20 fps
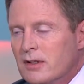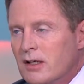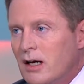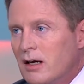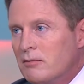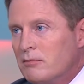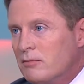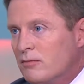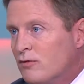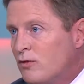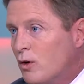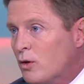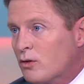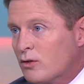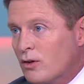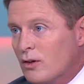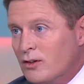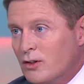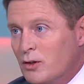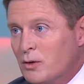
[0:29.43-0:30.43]
I'm
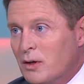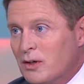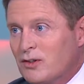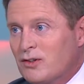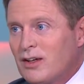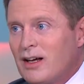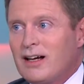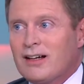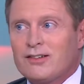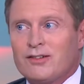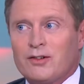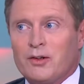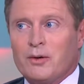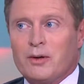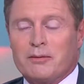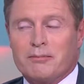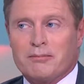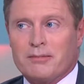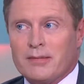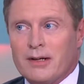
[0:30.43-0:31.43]
focused on U.S. stocks,
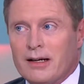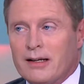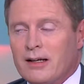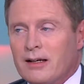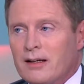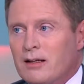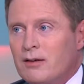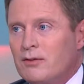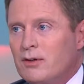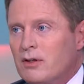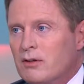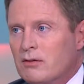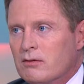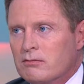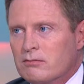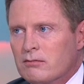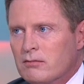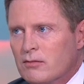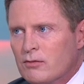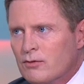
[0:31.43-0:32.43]
so I can't give you the
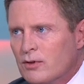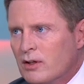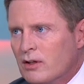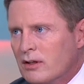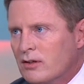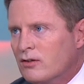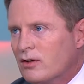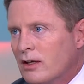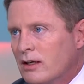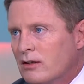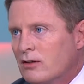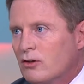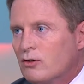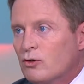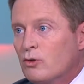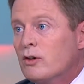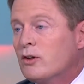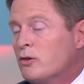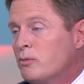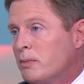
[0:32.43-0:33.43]
real insight into
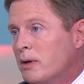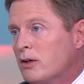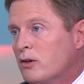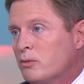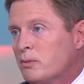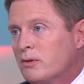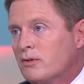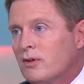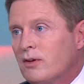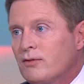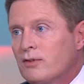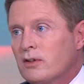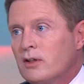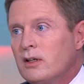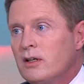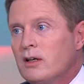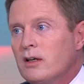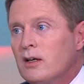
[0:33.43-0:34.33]
Deutsche Bank specifically.